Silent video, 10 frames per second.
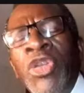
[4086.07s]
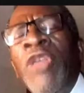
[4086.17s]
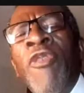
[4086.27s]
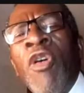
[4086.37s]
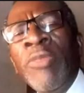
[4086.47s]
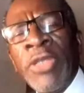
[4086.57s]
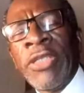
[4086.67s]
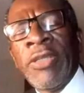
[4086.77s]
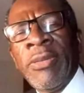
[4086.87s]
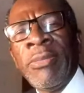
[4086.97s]

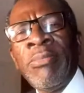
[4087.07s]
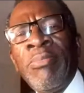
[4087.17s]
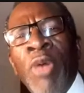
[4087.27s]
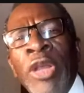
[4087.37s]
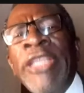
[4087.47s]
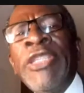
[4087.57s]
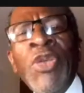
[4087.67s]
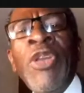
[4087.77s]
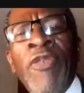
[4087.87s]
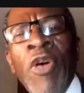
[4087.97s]
uniforms, police
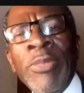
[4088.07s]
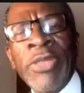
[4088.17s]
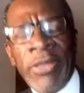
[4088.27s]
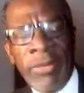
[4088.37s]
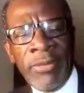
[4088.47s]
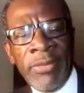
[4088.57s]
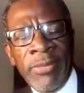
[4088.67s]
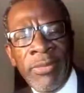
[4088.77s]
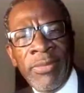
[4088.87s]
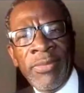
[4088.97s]
uniforms,
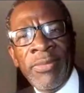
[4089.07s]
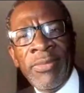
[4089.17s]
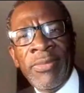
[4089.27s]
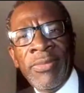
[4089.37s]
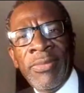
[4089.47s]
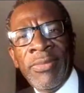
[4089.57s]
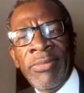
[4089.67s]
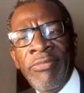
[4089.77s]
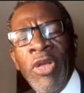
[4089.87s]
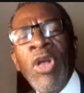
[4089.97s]

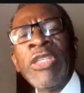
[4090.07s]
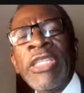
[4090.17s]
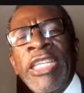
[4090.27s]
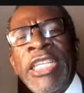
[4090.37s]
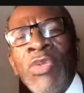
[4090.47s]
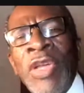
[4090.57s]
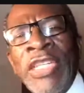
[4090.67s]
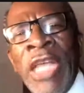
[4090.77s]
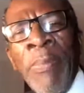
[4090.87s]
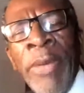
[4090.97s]
because this is what
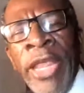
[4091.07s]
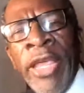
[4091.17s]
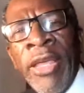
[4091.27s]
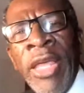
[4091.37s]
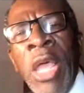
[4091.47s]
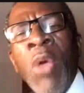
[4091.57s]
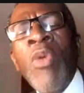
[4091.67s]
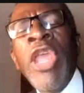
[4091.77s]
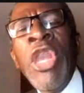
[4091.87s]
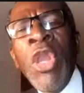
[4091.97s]
is happening.
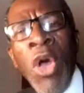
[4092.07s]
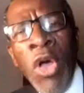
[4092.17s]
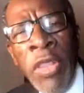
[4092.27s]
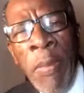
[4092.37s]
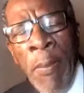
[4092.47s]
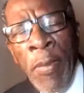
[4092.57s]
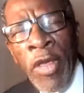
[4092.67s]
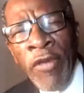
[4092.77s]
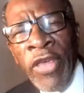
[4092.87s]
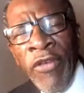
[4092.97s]
We know the people
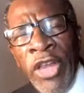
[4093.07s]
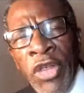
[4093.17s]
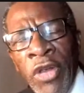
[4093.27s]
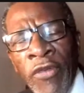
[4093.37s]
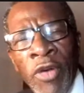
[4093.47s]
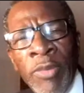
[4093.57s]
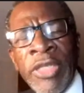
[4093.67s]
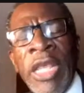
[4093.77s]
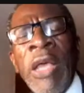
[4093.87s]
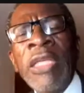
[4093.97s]
you have given
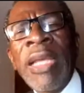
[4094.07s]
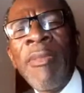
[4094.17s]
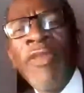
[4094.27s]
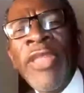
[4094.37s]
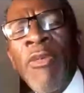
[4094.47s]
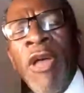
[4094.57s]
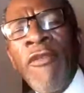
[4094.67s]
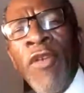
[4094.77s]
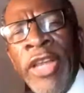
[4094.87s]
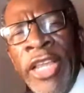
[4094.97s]
uniforms. Some of them were
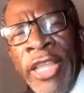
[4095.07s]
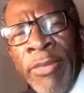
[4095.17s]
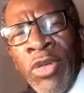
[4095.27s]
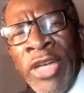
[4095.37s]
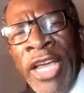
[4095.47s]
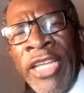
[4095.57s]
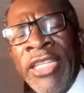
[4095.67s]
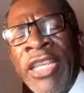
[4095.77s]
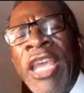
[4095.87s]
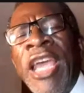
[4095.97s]
phoning them
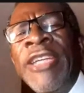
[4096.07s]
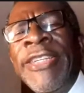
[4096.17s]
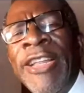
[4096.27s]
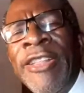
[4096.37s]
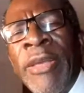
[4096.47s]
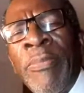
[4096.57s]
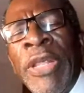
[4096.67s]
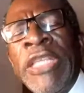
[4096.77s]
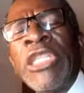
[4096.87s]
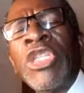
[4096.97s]
tonight and telling them,
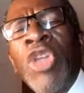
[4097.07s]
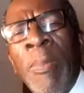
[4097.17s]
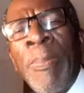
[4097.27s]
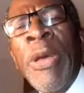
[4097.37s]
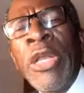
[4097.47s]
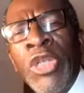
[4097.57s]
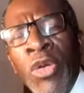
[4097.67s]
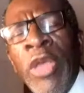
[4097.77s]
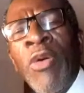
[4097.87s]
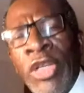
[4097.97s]
please stop
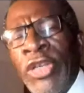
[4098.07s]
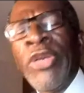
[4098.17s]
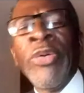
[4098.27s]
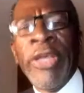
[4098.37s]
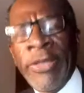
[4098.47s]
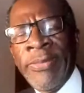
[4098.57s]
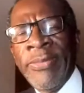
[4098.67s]
doing what you are doing.